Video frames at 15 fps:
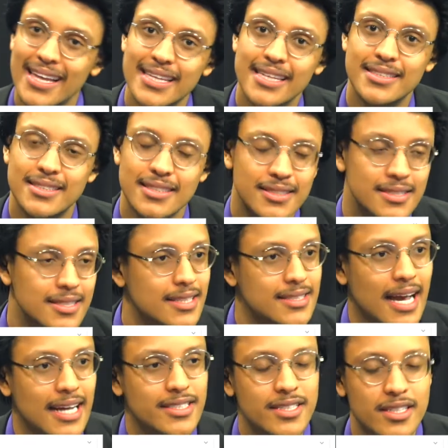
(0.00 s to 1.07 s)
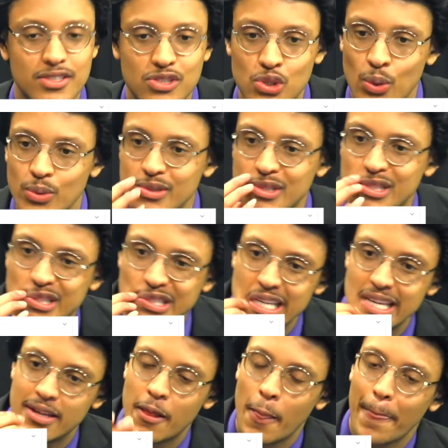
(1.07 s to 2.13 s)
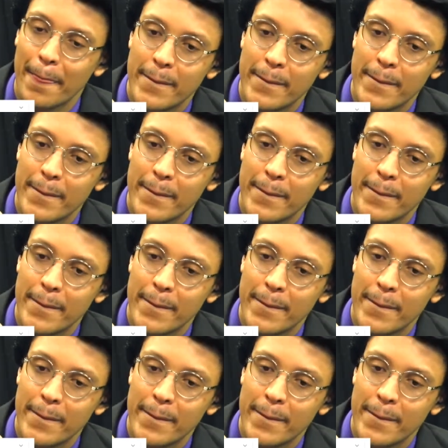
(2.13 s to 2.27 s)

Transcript: aliens exist. I just don't see it.